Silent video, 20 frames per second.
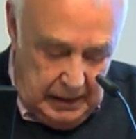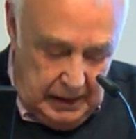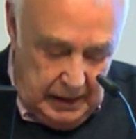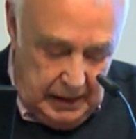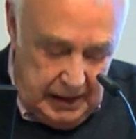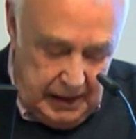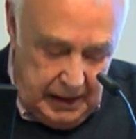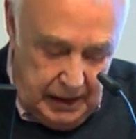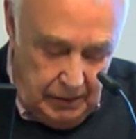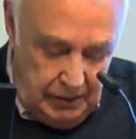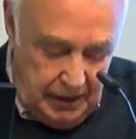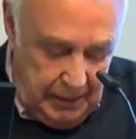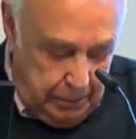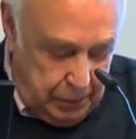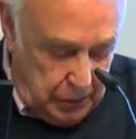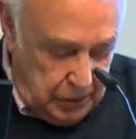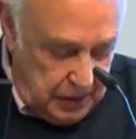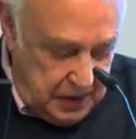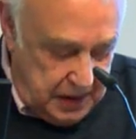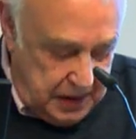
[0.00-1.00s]
A
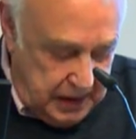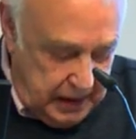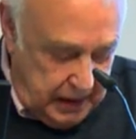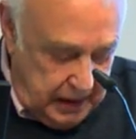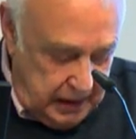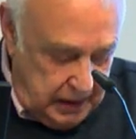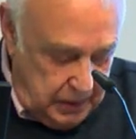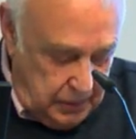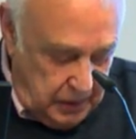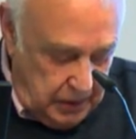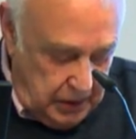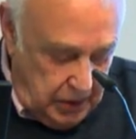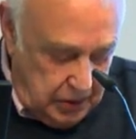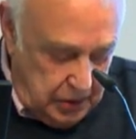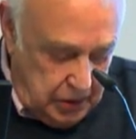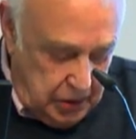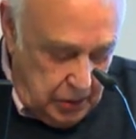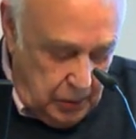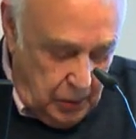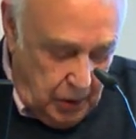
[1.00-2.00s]
neoliberal state will
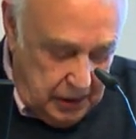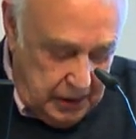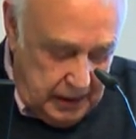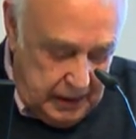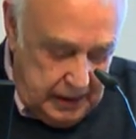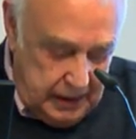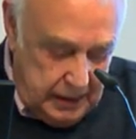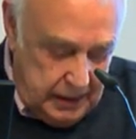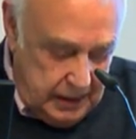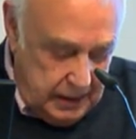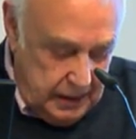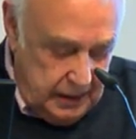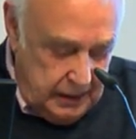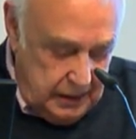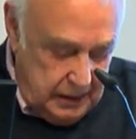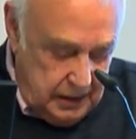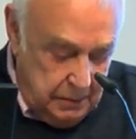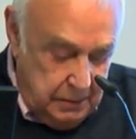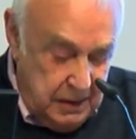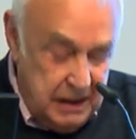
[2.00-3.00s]
not do what needs
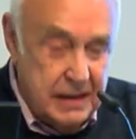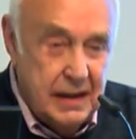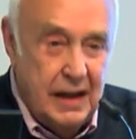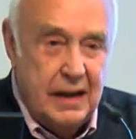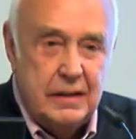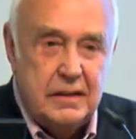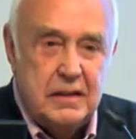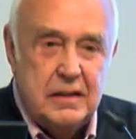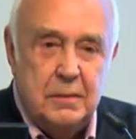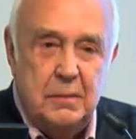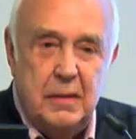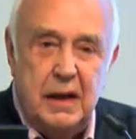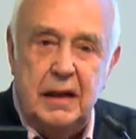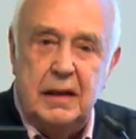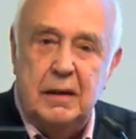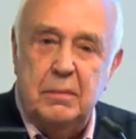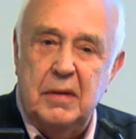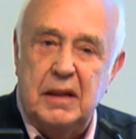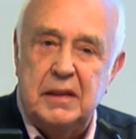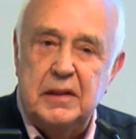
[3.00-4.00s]
to be done to
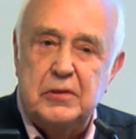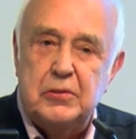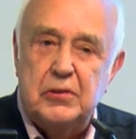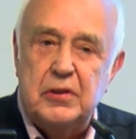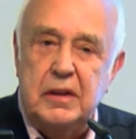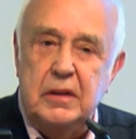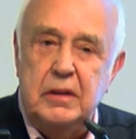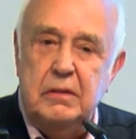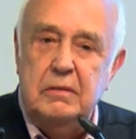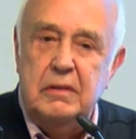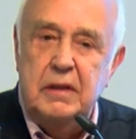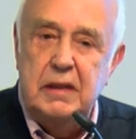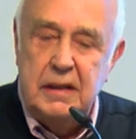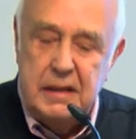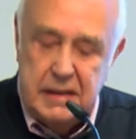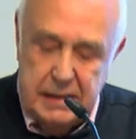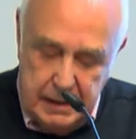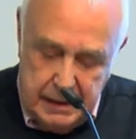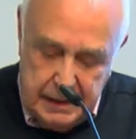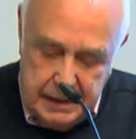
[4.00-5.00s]
make monetary union
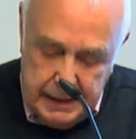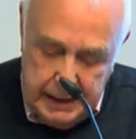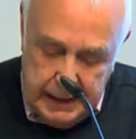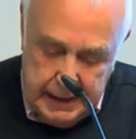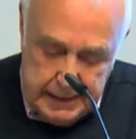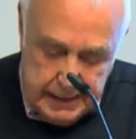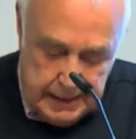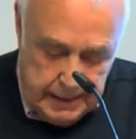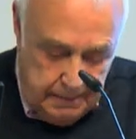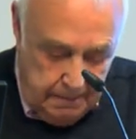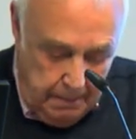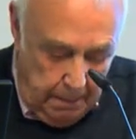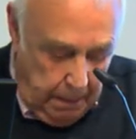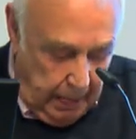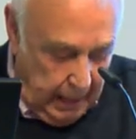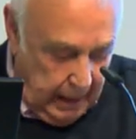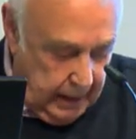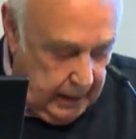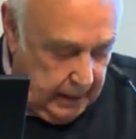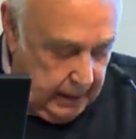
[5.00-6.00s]
a success.
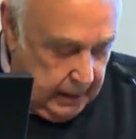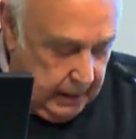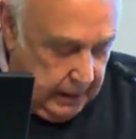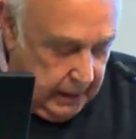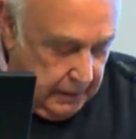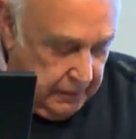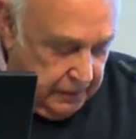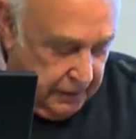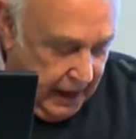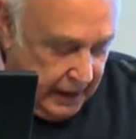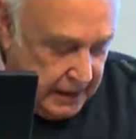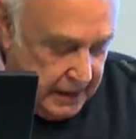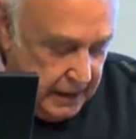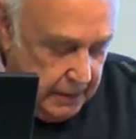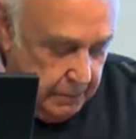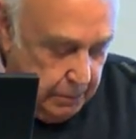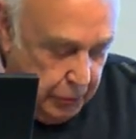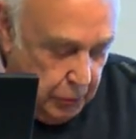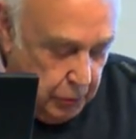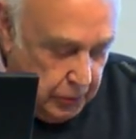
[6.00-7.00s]
In fact, an
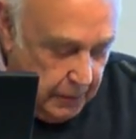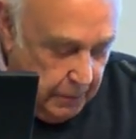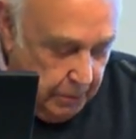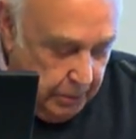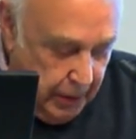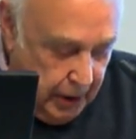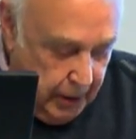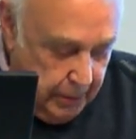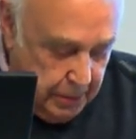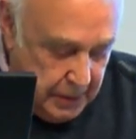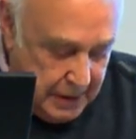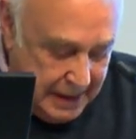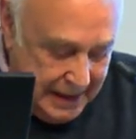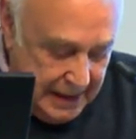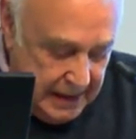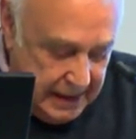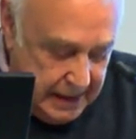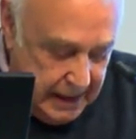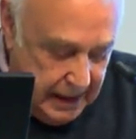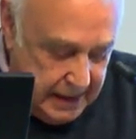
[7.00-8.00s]
important purpose
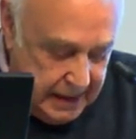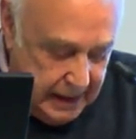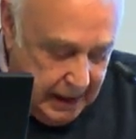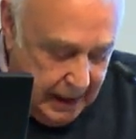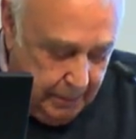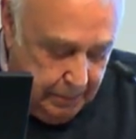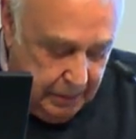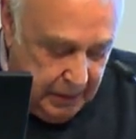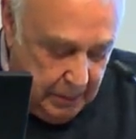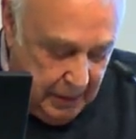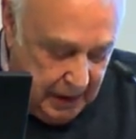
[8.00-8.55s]
in setting up the